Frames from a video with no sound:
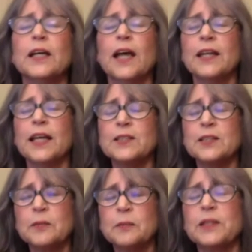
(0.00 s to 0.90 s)
and that's
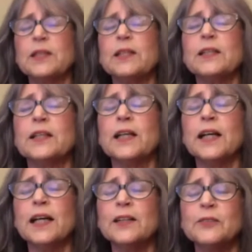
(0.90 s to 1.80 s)
going to be
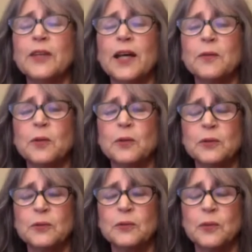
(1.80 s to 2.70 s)
kind of like
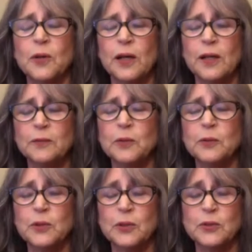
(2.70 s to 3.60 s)
roller
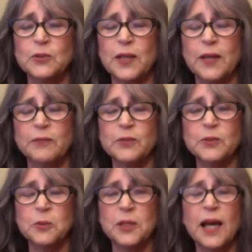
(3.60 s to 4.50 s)
coaster laughter.
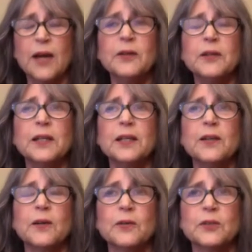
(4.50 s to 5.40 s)
So we're out in
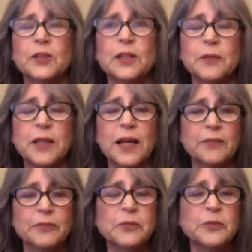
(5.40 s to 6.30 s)
the ocean. We got
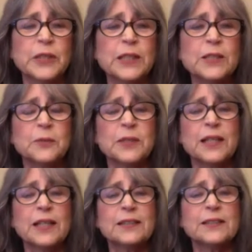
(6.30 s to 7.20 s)
a few friends with
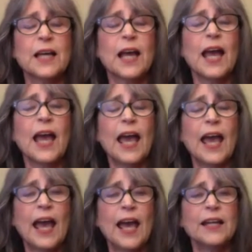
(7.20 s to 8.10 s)
us,
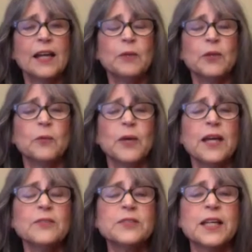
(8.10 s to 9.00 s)
and when the
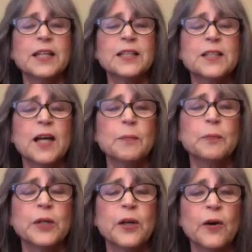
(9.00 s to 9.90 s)
waves take us up,
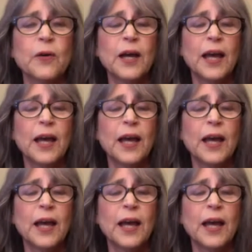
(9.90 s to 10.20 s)
we go,